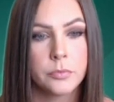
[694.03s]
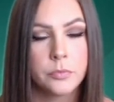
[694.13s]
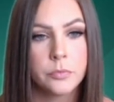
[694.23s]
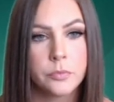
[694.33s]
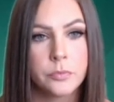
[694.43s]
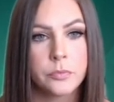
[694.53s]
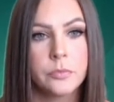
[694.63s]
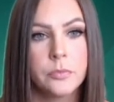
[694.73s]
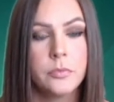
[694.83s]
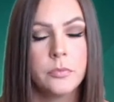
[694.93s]

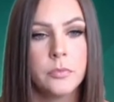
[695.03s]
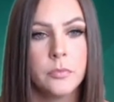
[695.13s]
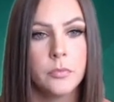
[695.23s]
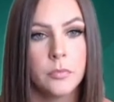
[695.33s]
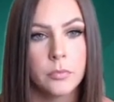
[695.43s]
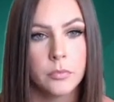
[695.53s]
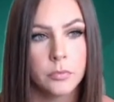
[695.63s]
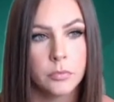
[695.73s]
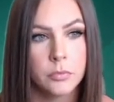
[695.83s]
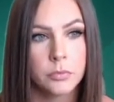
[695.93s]

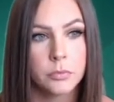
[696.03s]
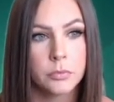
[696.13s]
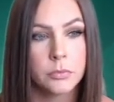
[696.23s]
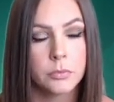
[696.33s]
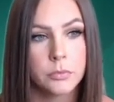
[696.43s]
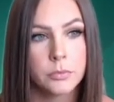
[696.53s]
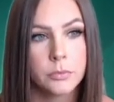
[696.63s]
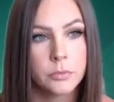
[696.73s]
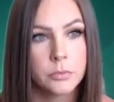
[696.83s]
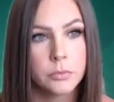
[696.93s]

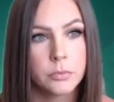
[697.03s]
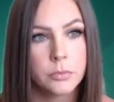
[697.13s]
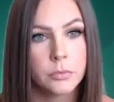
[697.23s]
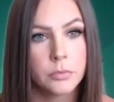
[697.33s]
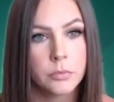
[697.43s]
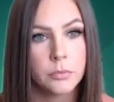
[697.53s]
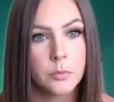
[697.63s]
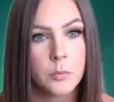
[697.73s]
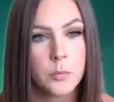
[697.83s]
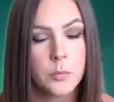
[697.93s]

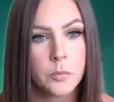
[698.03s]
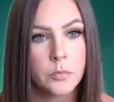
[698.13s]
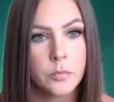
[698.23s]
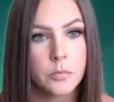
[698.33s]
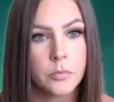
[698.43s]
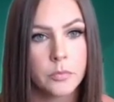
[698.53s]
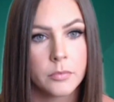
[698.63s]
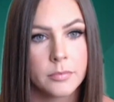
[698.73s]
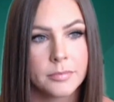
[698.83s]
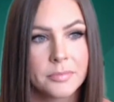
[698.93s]

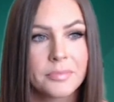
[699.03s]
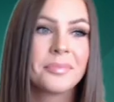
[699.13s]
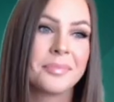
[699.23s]
(not speaking)